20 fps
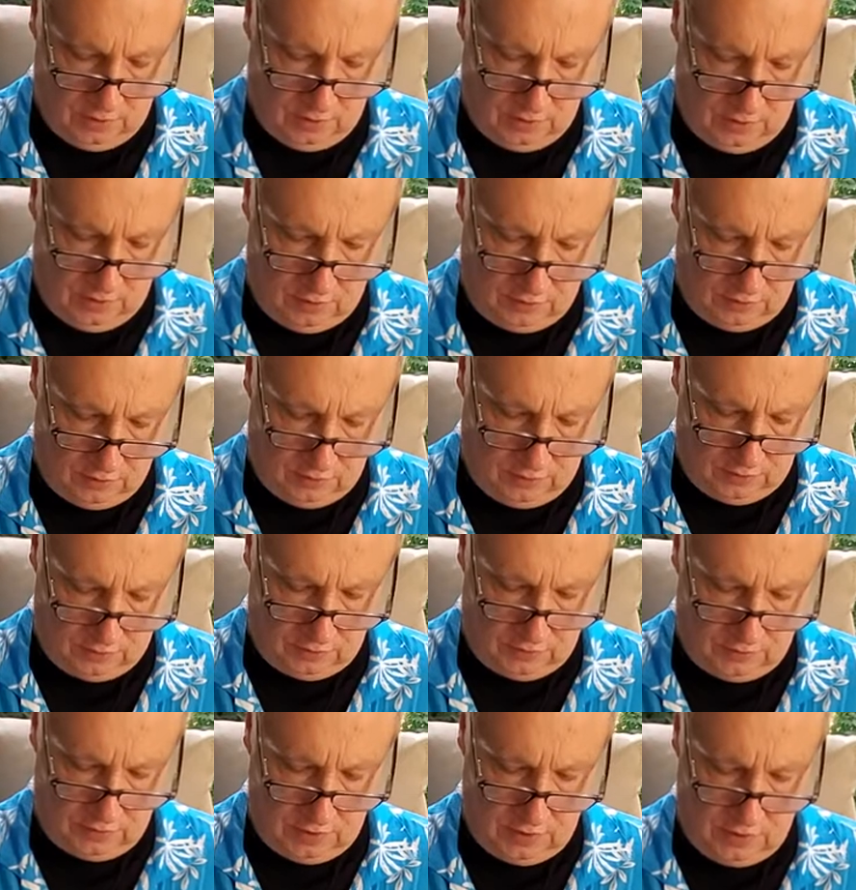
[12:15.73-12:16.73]
Now, and you've got
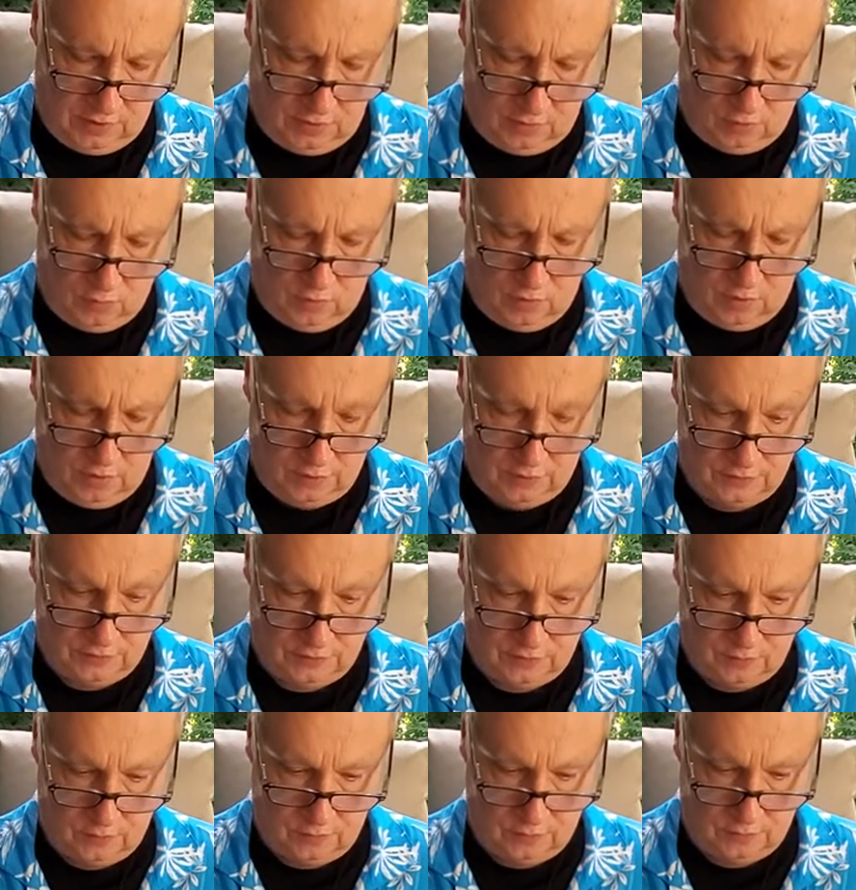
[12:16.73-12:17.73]
the King of
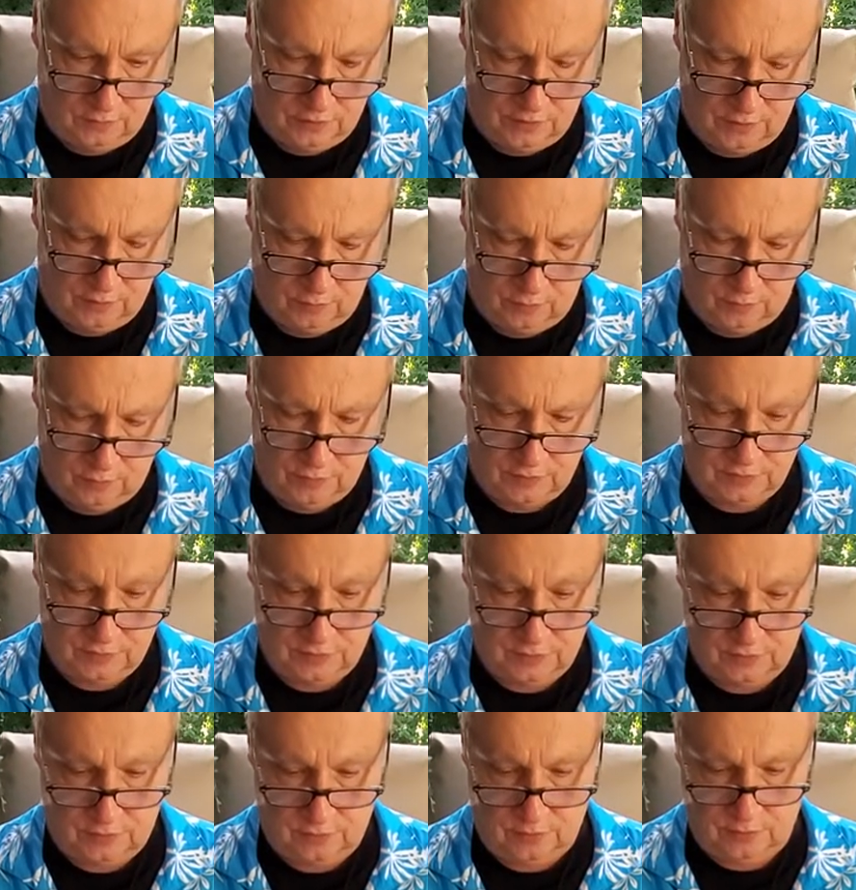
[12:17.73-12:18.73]
Wands over Temperance
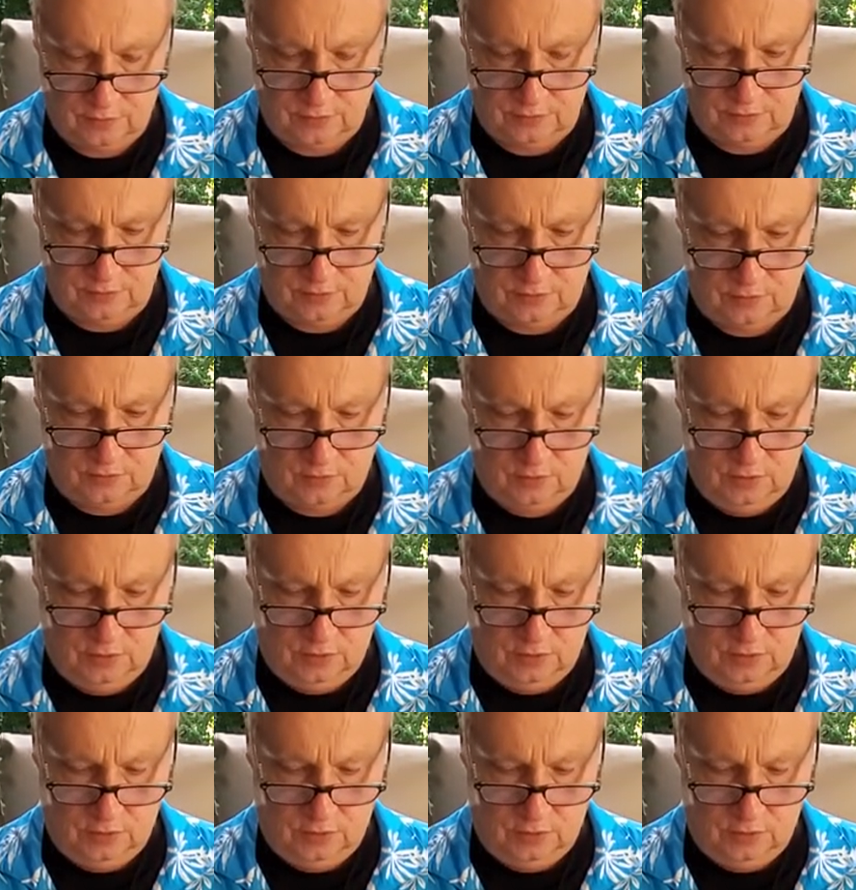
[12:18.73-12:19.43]
here. So